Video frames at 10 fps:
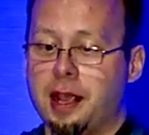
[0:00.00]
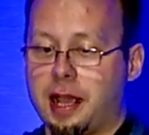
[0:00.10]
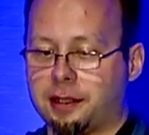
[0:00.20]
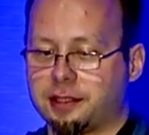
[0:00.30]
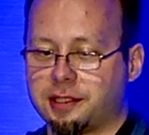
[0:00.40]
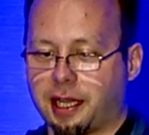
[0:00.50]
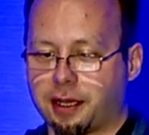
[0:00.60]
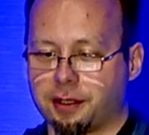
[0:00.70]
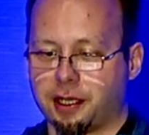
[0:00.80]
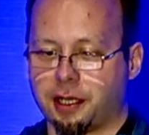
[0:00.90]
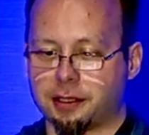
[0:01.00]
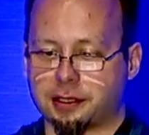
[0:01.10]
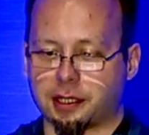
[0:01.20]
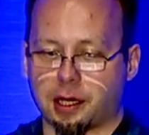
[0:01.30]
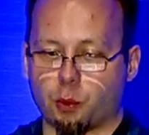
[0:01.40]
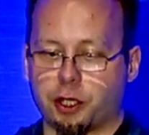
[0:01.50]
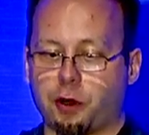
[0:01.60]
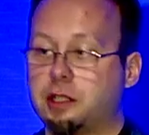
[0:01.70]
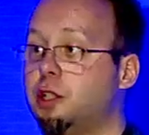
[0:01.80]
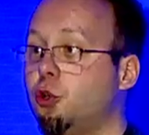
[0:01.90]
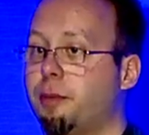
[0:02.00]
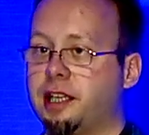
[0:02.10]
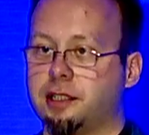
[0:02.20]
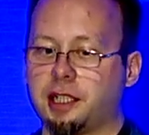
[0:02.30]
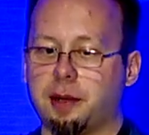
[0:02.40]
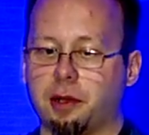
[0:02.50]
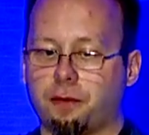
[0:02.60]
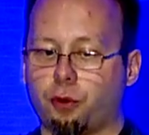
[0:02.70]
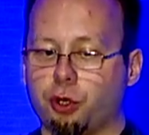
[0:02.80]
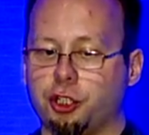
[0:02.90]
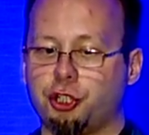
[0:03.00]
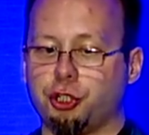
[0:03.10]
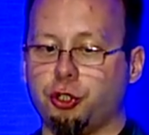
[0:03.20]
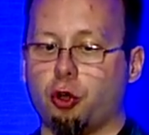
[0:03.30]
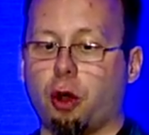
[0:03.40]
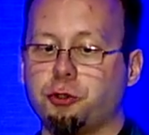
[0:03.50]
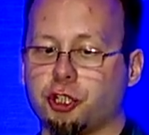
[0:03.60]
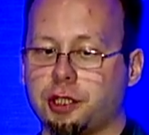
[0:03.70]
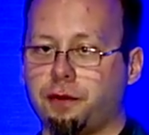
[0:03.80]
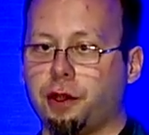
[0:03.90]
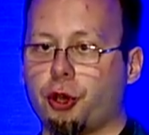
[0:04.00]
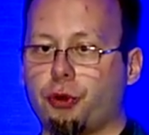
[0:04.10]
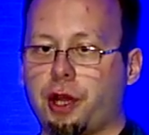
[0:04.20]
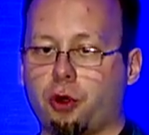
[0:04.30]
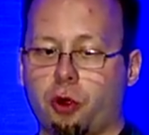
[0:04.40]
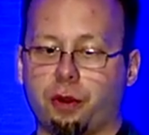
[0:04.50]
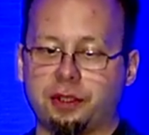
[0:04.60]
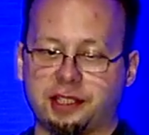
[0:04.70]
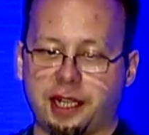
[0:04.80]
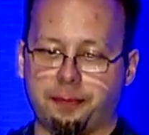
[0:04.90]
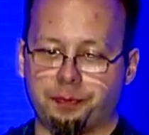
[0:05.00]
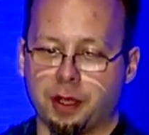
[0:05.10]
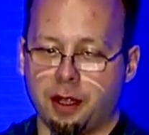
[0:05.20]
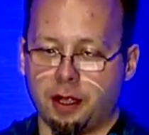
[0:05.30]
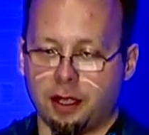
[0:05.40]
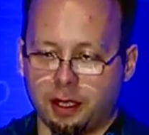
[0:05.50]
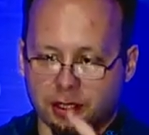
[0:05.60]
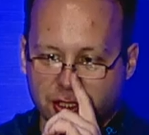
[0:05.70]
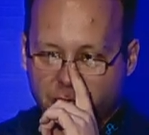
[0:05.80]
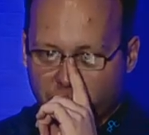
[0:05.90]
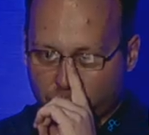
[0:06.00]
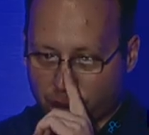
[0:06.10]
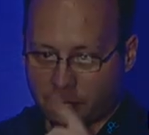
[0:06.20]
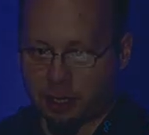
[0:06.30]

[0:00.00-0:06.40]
And the second is we create a new meta table for each new object, even though they're all the same. So